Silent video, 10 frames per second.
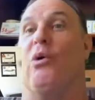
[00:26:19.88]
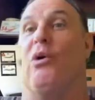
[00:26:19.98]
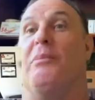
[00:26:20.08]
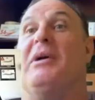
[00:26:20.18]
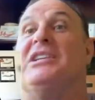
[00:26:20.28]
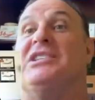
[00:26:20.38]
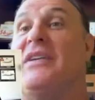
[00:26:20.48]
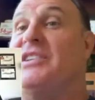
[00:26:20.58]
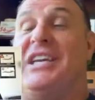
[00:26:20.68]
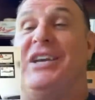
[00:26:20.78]
or a
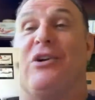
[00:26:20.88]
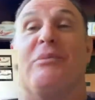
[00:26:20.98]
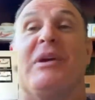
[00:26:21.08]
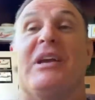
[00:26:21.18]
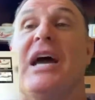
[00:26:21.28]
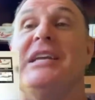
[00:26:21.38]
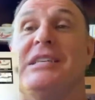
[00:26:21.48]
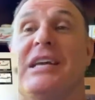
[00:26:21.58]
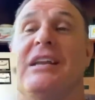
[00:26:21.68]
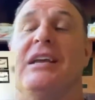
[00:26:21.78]
MiG-17 or a MiG-19.
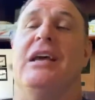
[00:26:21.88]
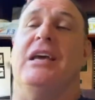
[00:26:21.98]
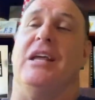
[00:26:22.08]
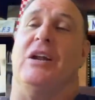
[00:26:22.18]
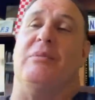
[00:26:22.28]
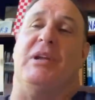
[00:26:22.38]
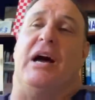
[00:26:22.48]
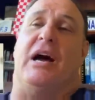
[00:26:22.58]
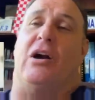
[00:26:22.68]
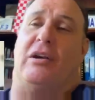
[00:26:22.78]
Mm-hmm. You know, I
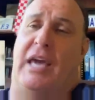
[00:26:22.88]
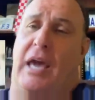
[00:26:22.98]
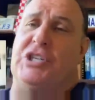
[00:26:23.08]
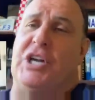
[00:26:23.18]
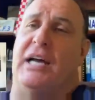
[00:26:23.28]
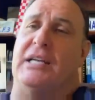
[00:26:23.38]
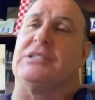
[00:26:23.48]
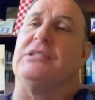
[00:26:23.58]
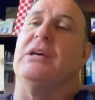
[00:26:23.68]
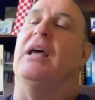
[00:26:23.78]
mean, archaic
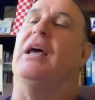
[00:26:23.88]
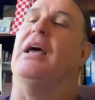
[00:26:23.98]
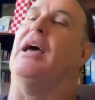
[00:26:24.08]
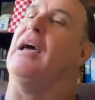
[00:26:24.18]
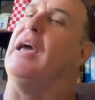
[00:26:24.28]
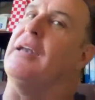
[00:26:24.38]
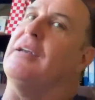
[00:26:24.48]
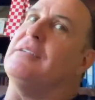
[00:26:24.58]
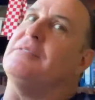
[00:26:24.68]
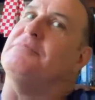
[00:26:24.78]
jets.
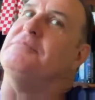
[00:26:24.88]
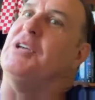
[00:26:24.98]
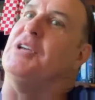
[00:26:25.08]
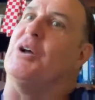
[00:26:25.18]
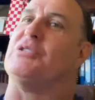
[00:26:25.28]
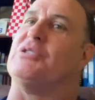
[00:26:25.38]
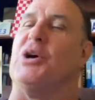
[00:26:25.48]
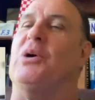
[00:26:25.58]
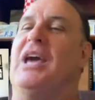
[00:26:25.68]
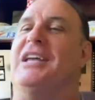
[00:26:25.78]
And, you know, so
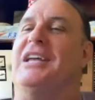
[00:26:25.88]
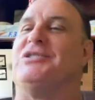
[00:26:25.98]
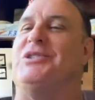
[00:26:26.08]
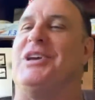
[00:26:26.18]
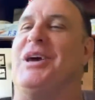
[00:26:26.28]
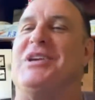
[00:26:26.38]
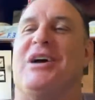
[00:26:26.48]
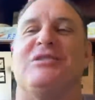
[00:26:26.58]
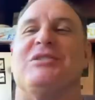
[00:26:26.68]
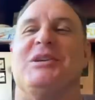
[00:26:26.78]
it comes
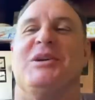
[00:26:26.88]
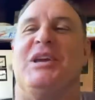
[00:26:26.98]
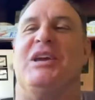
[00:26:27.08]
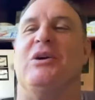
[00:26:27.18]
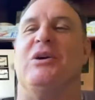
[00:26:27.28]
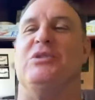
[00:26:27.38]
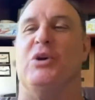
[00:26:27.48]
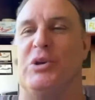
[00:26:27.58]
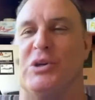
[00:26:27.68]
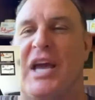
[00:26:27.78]
down to the, you know
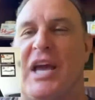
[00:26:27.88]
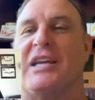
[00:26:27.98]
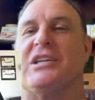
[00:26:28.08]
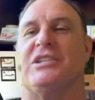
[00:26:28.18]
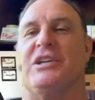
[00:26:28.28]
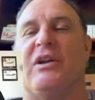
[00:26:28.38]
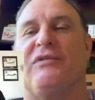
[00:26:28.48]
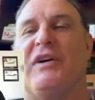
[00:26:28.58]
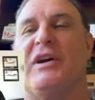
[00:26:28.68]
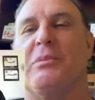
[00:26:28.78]
your tactics and know how
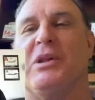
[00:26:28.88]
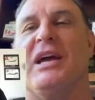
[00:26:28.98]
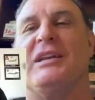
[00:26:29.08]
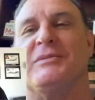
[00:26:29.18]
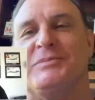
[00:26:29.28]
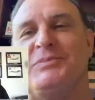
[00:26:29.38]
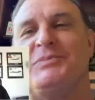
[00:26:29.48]
to fight your plane.